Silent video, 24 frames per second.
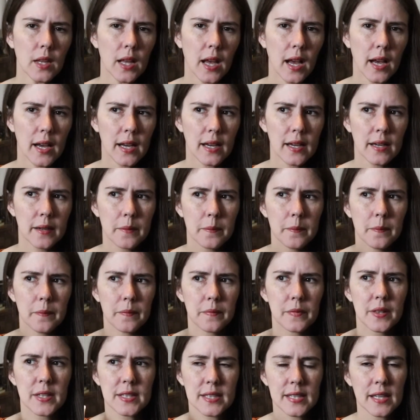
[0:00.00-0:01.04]

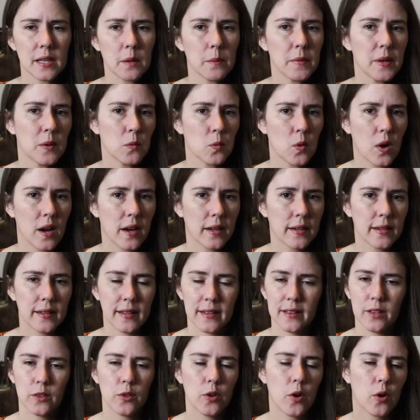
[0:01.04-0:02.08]
The cinnamon
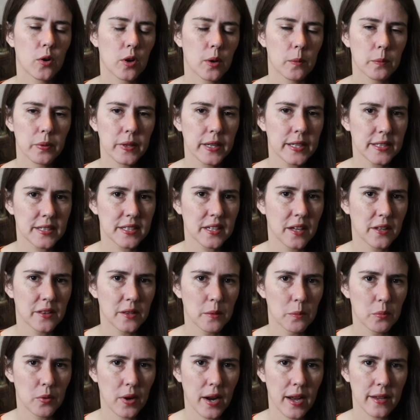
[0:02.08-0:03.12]
one, no complaints on
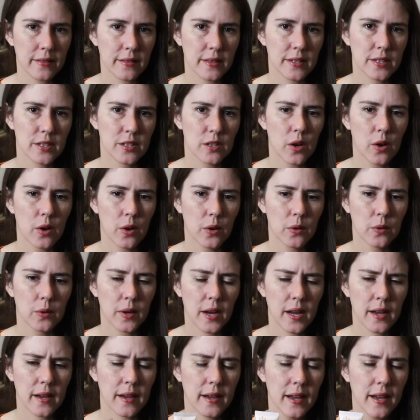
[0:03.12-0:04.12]
the breath. So,